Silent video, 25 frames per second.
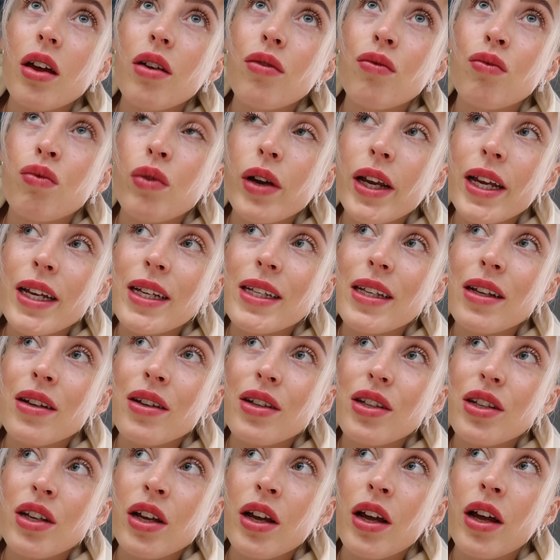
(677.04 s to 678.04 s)

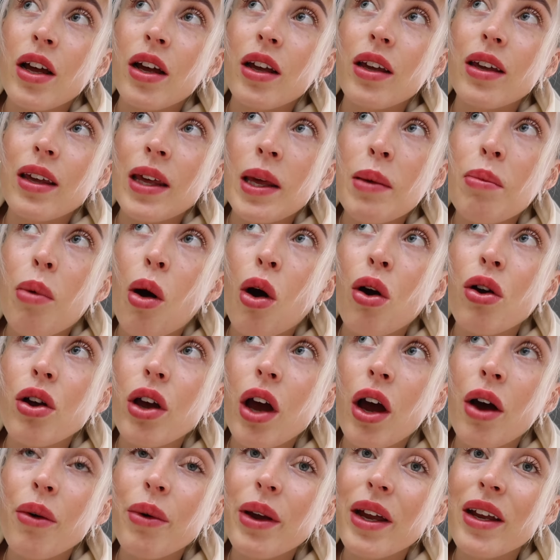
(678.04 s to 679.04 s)
reason to keep on
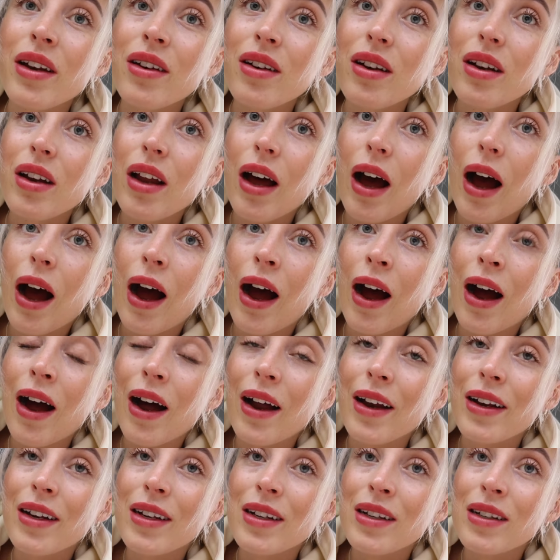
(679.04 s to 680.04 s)
going,
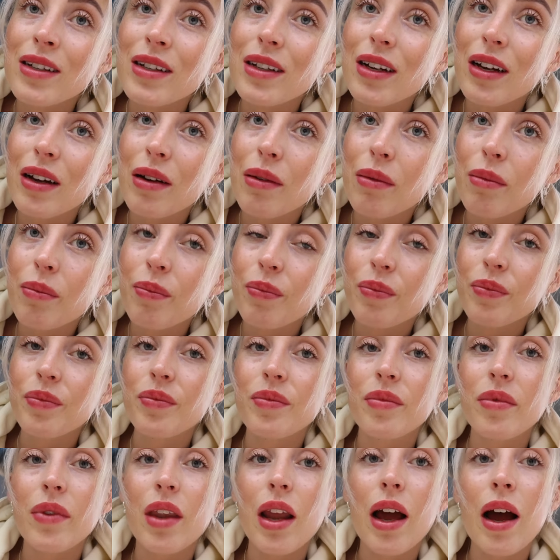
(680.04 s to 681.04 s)
and
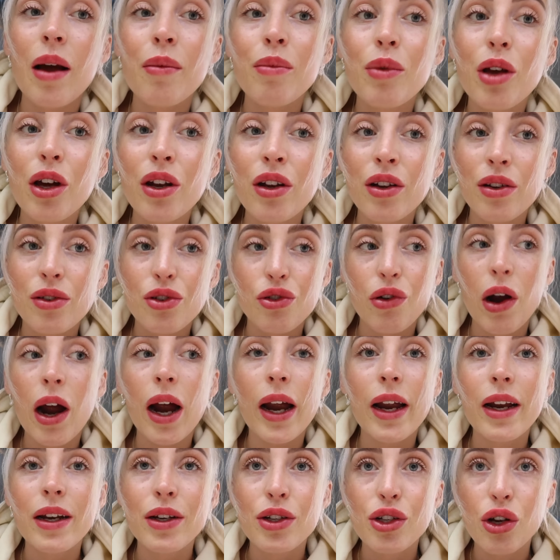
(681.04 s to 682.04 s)
I'm gonna
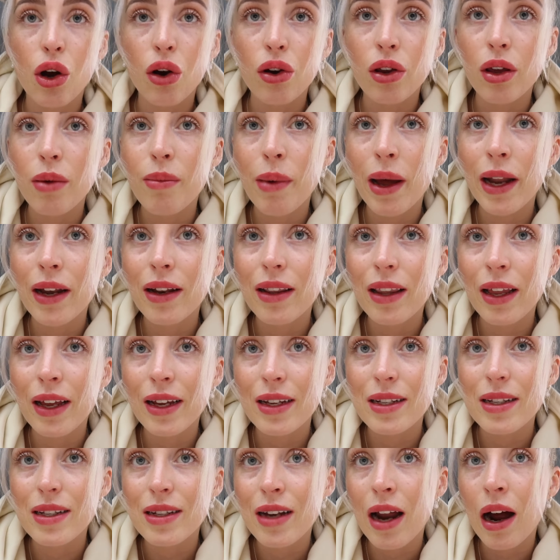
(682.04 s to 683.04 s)
try and document
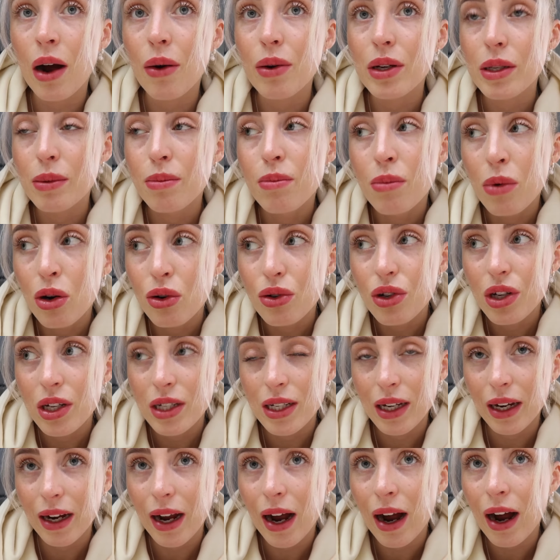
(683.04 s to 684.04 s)
this now as much
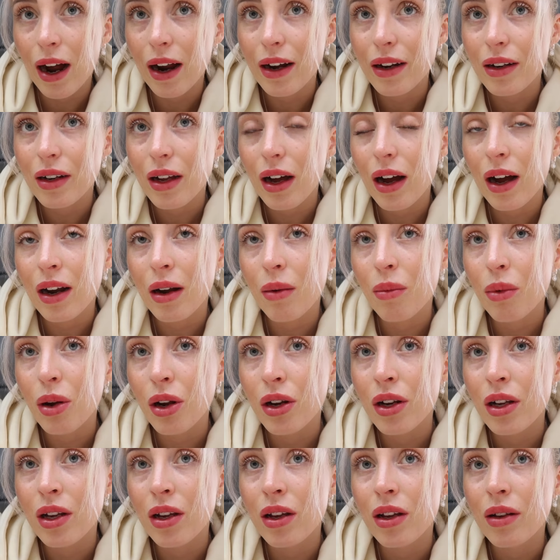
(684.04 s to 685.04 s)
as I can, and I'm
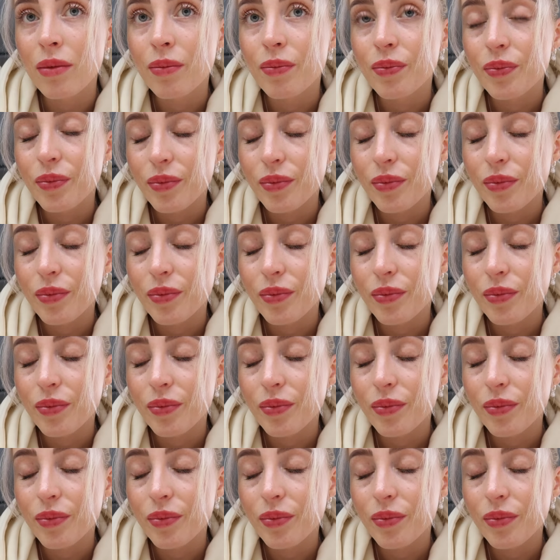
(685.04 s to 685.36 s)
gonna